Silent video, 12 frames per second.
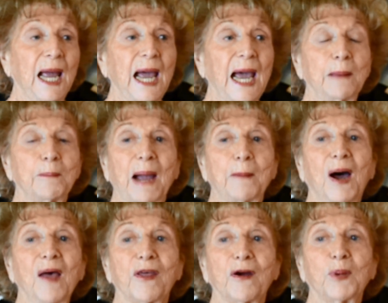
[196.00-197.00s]
And my
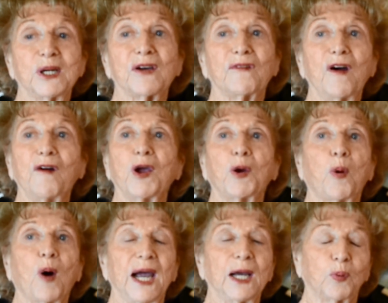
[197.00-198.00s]
mother was a very
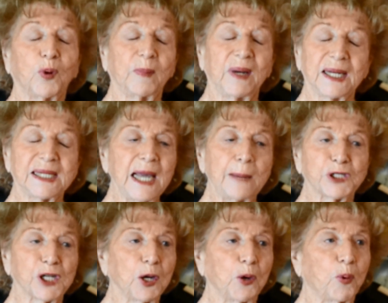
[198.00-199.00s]
quiet woman,
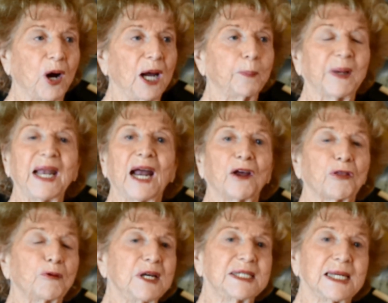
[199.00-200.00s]
exceptionally quiet, but not her
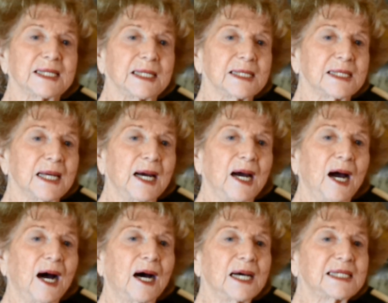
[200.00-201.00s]
3 sisters.
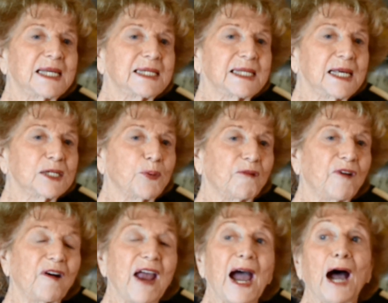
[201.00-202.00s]
Her sisters were
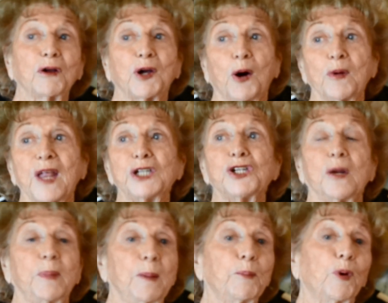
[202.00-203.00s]
very outgoing. They should have
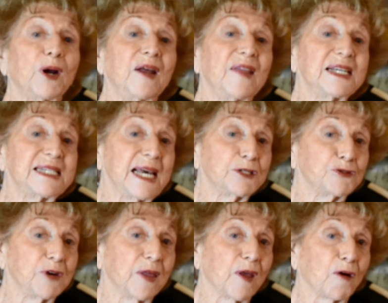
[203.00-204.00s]
been born in this
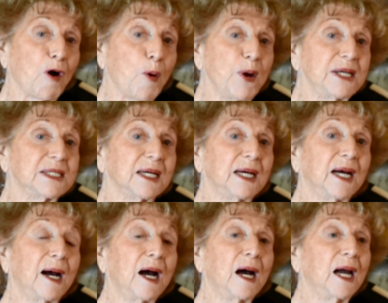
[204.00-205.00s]
century. They're always
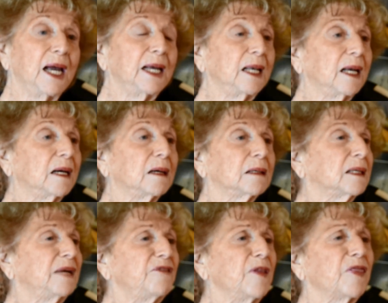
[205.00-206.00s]
in
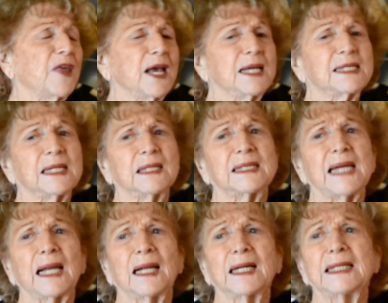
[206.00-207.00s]
different things,
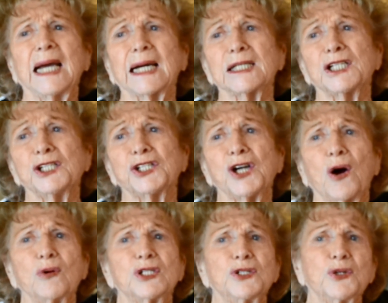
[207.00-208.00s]
selling tickets to
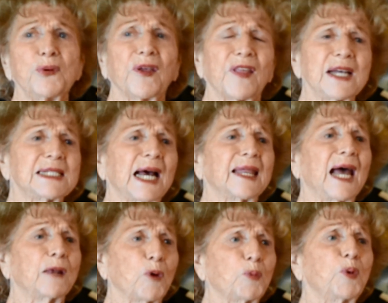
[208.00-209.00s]
shows and doing things like
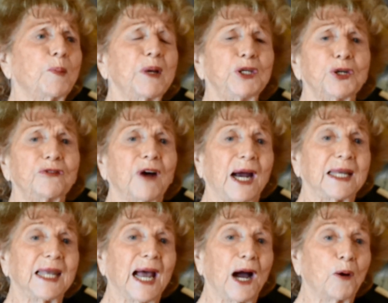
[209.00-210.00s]
that, or women do
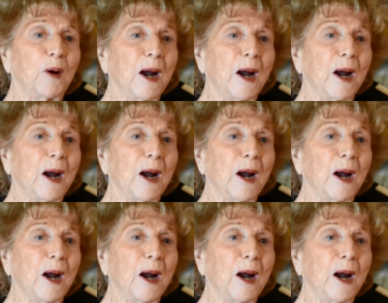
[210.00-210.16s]
right now.